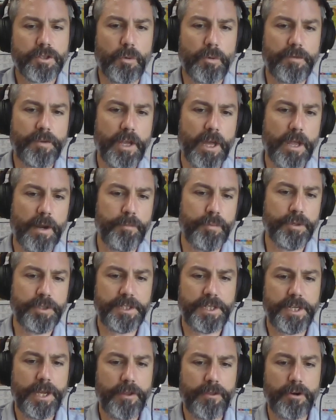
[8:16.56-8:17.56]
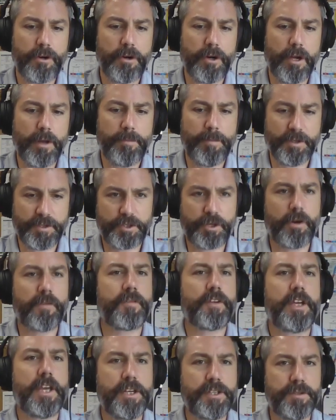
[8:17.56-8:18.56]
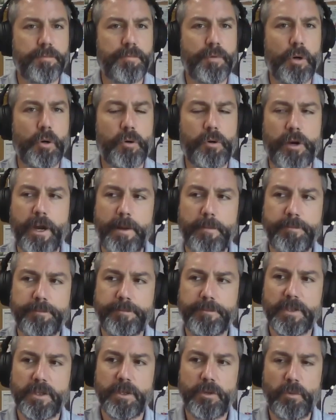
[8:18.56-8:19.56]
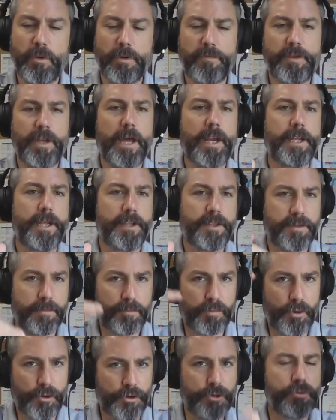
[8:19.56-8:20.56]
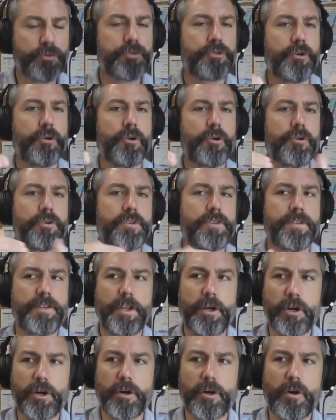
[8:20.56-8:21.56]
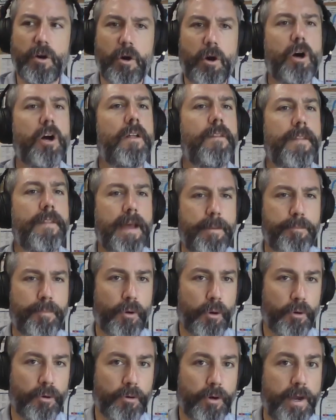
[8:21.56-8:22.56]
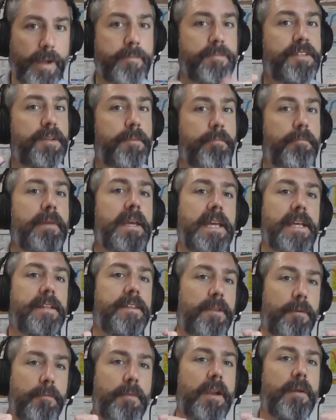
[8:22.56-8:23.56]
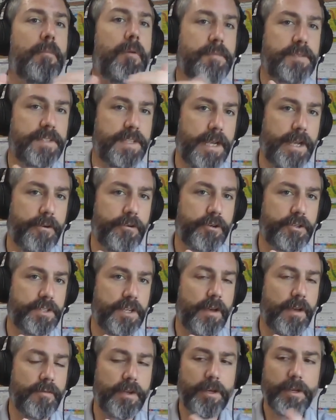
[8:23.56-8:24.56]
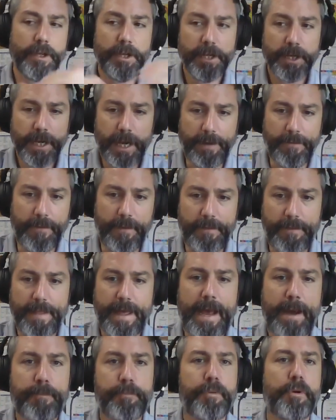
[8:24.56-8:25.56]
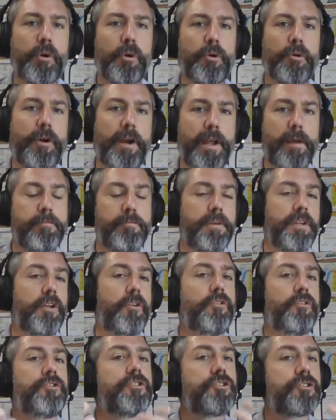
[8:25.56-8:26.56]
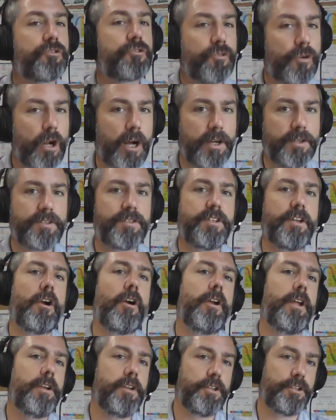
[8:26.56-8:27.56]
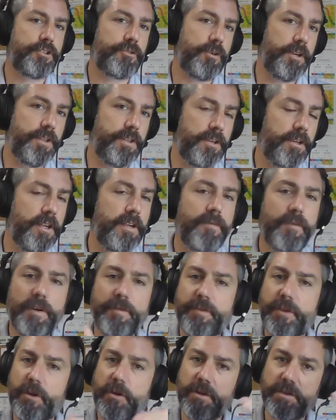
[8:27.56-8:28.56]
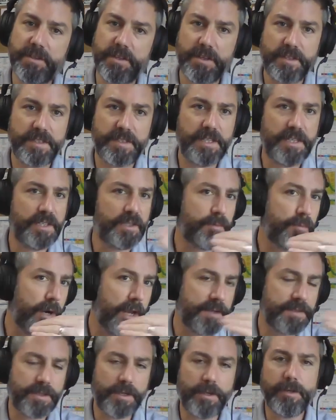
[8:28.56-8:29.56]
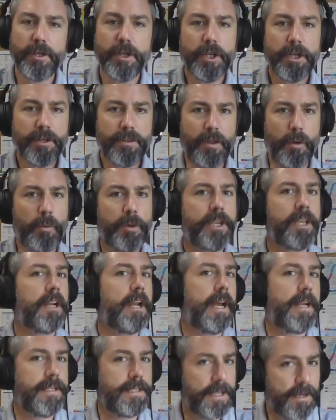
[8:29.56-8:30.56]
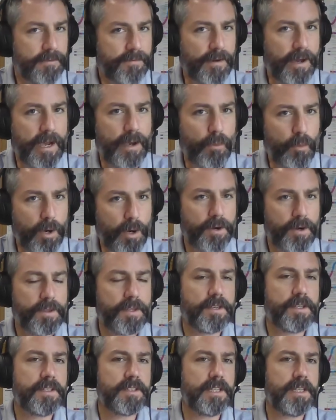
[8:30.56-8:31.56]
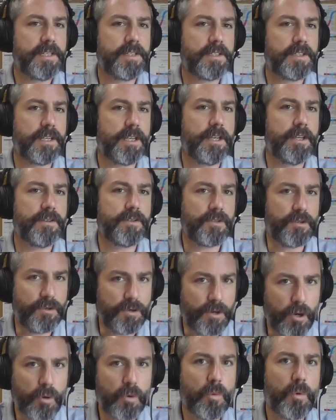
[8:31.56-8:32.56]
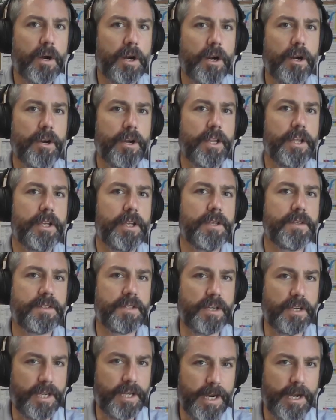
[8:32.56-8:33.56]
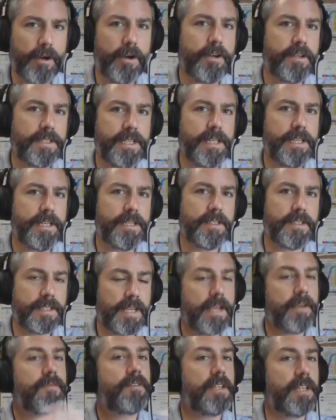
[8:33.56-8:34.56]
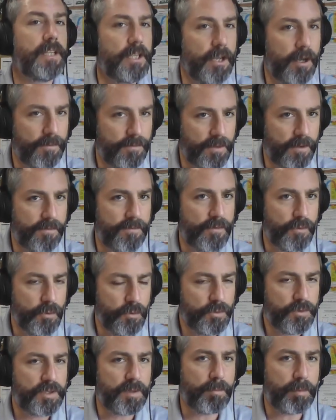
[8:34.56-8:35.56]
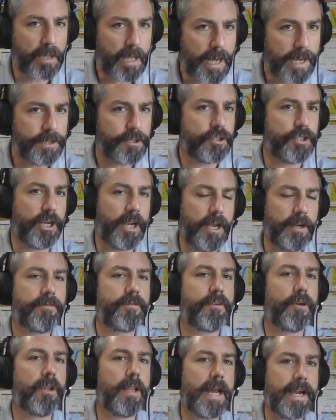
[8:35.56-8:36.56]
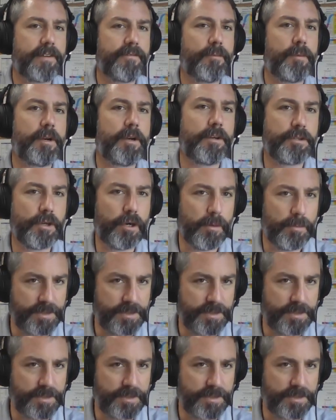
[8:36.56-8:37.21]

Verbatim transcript: So we've got to put together a, a certification program. We've got to get the producers that are on that program to meet the minimum standards of it. And then that program builds trust in our industry that even if there is a disease present, that we can identify where the disease is, know where it is, and guarantee safety of the food supply chain, for lack of a better